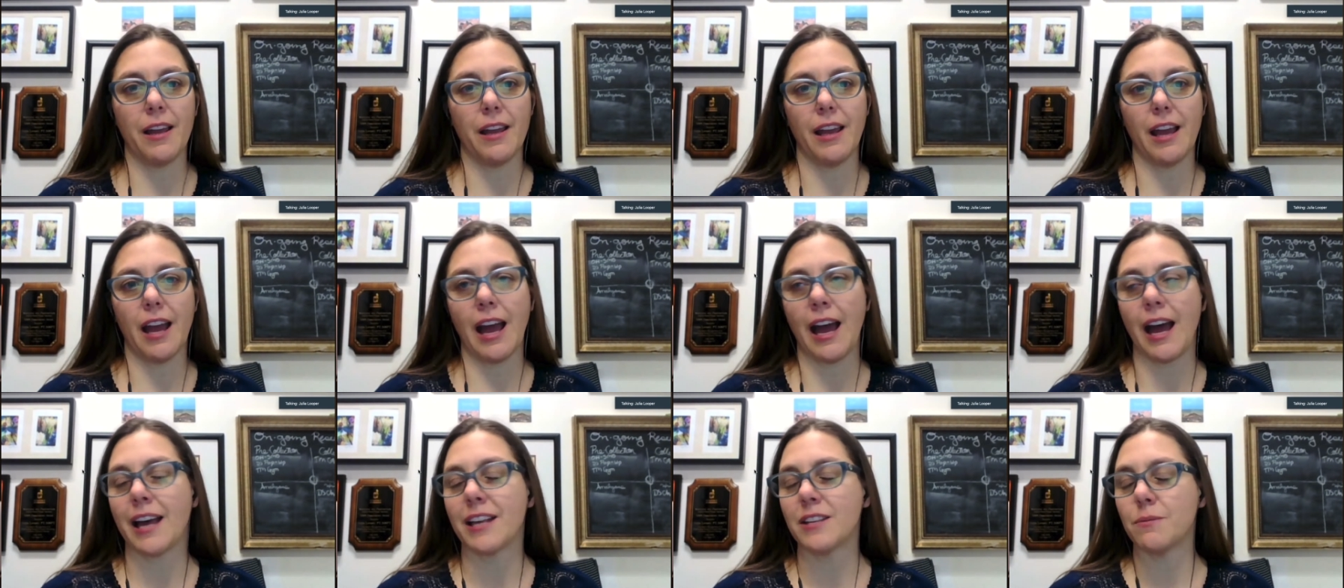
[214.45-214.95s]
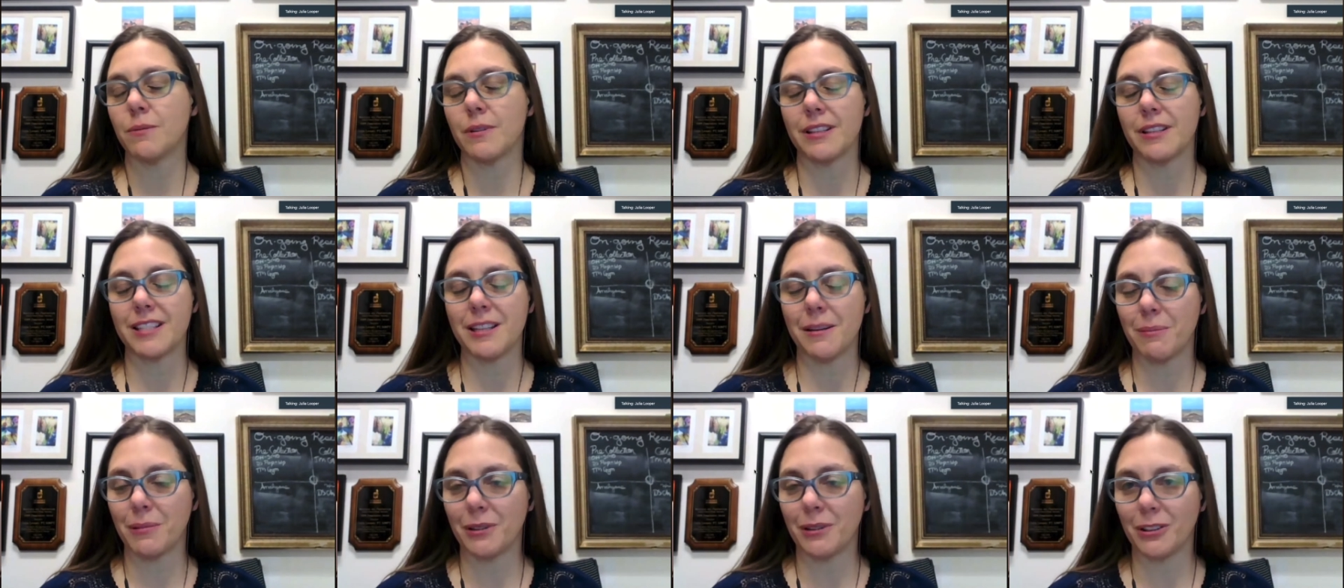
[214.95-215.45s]
as with
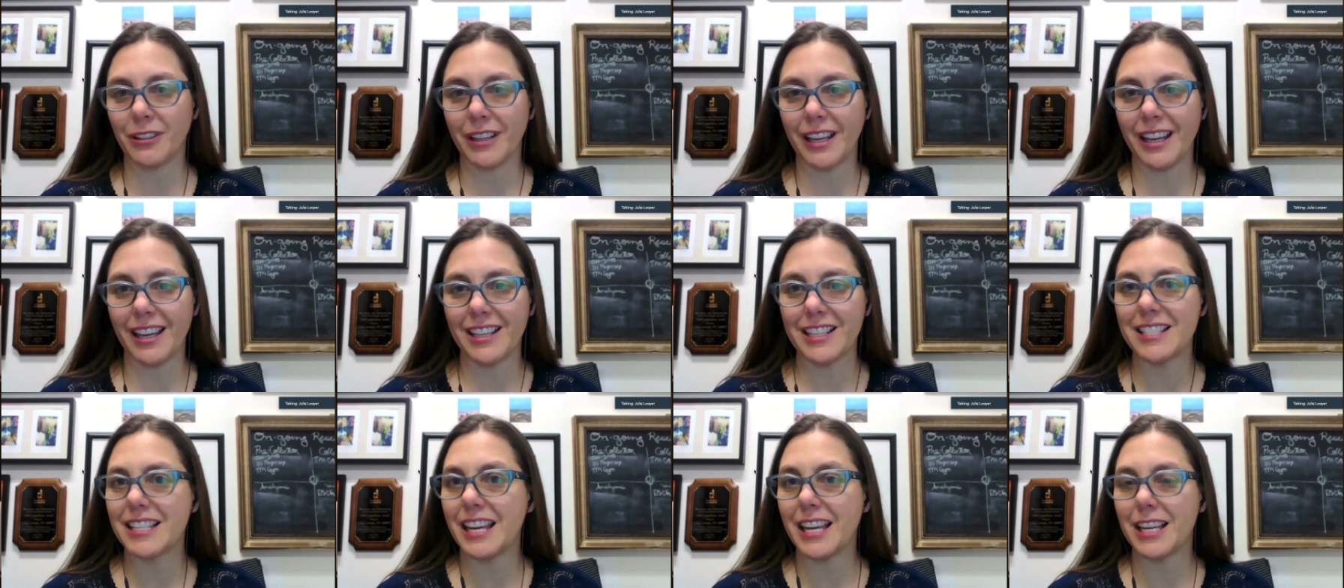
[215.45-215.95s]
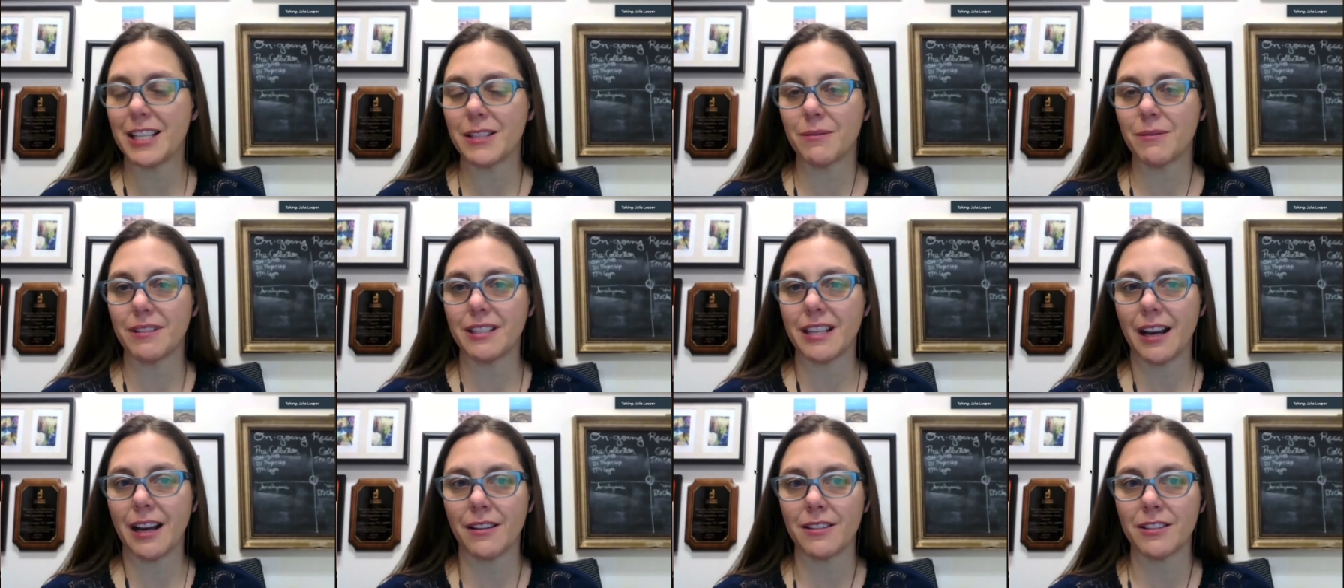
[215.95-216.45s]
typical kids, kids with
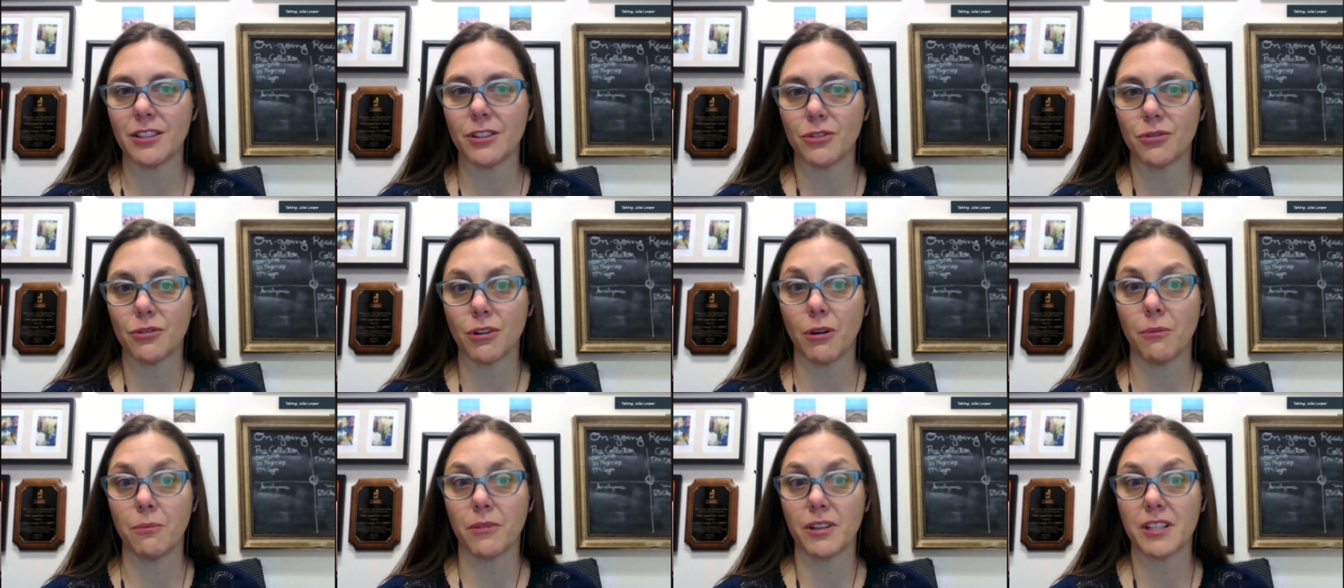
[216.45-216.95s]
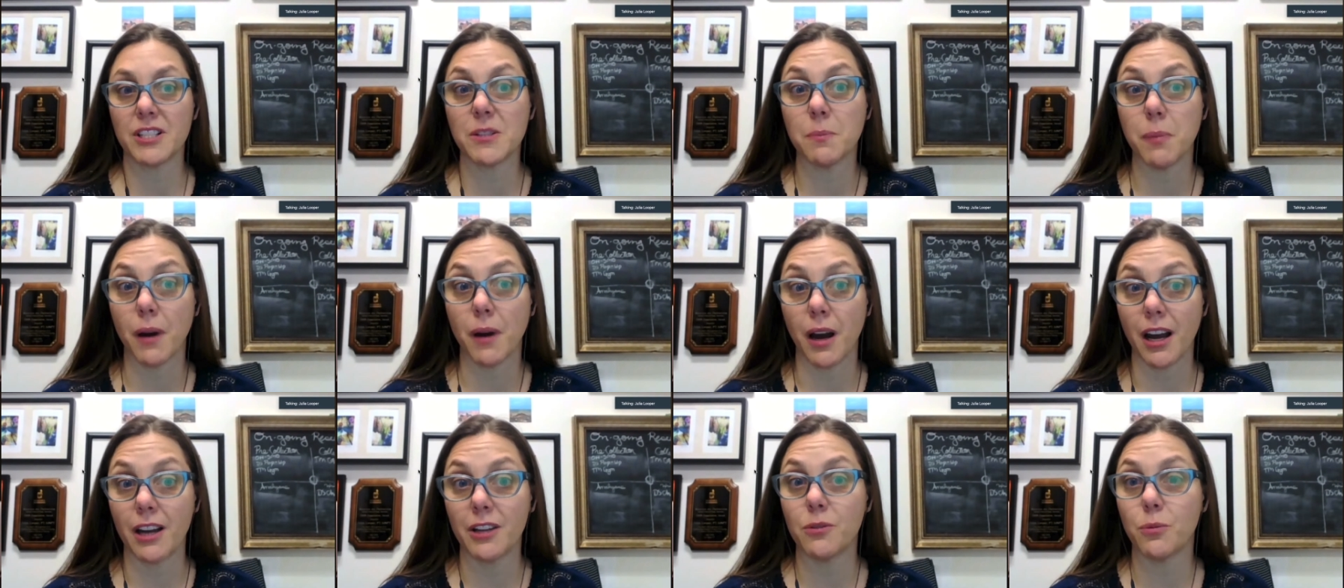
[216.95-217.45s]
Down syndrome
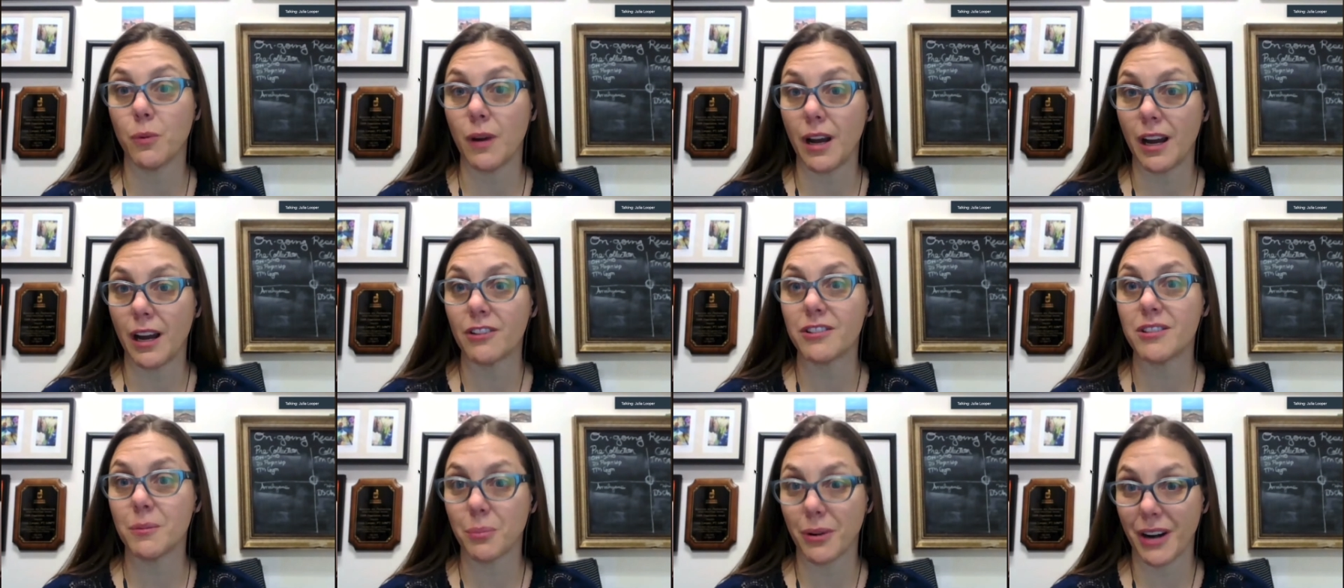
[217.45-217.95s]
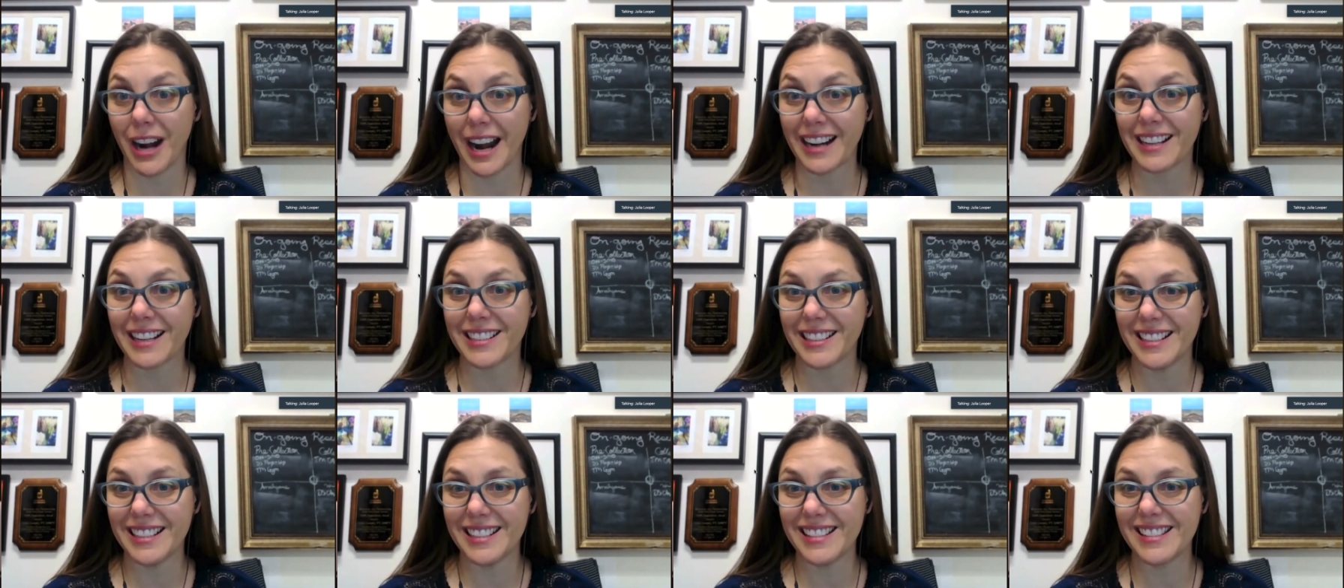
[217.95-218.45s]
respond well to
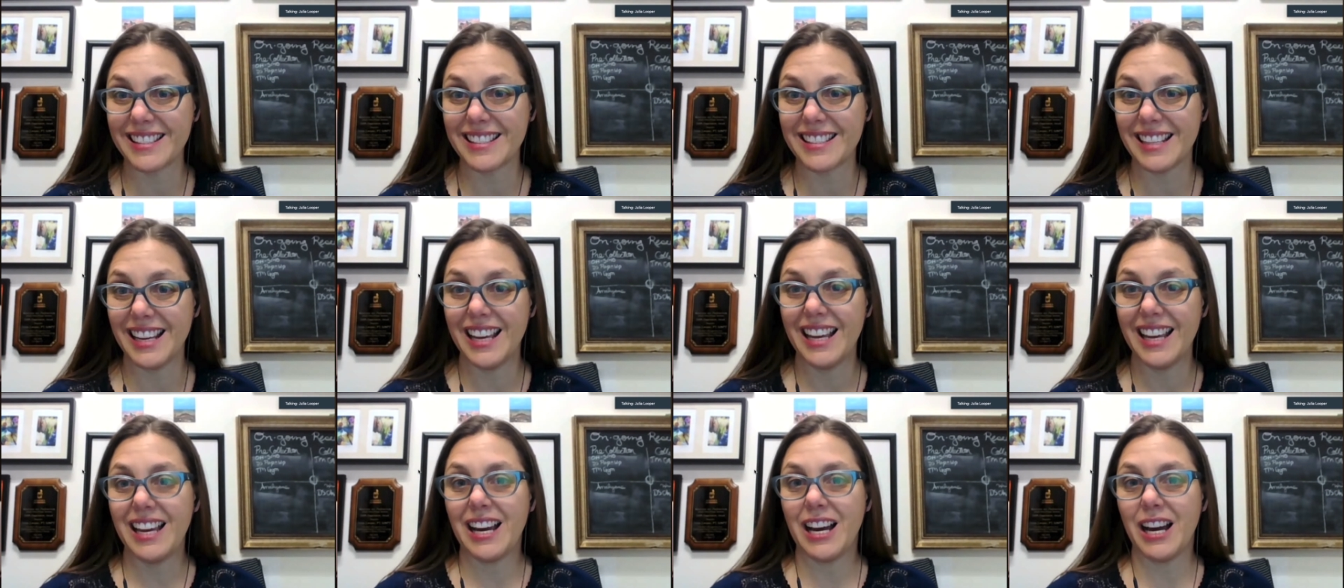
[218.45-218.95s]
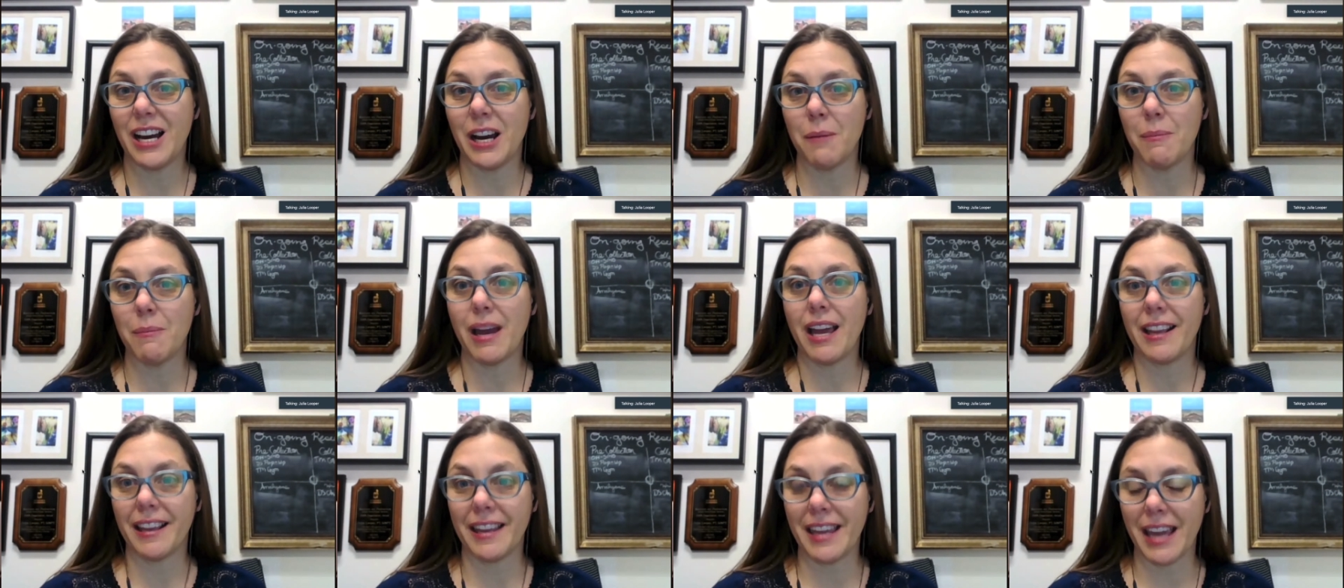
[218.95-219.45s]
practice um,
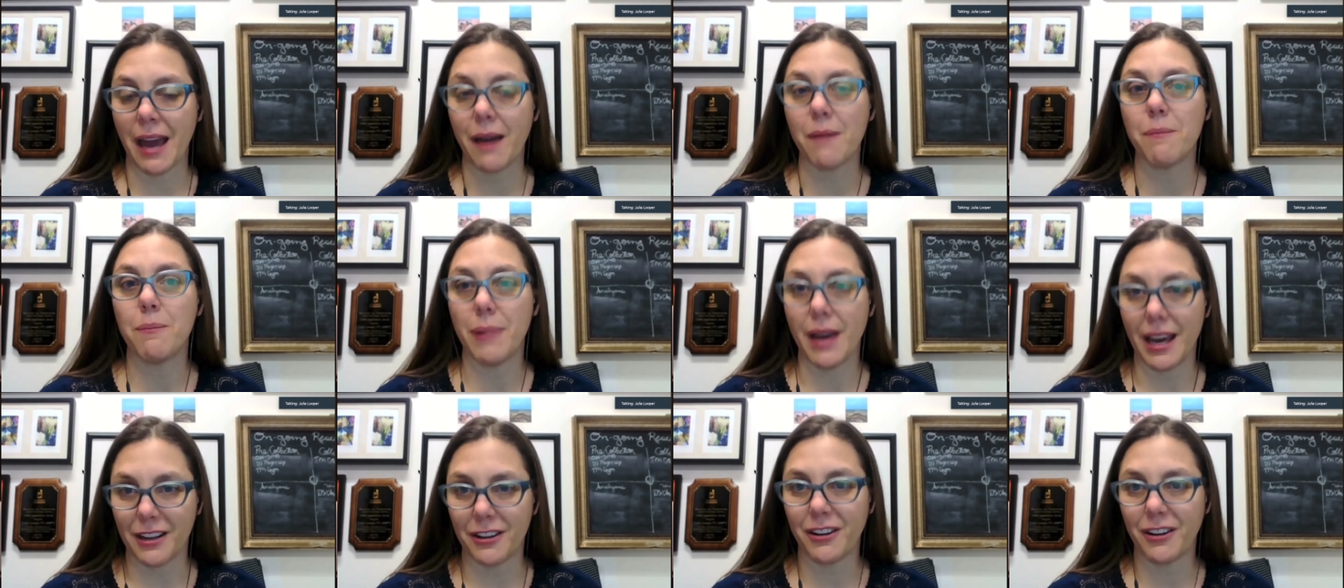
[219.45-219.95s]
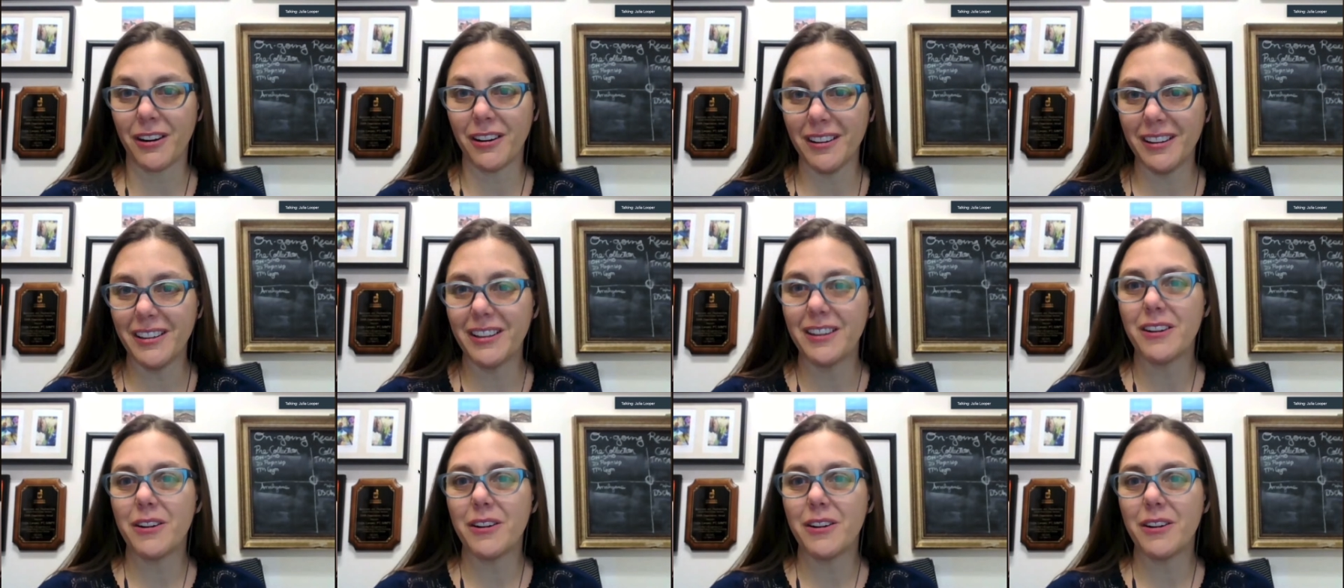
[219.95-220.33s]
and get better,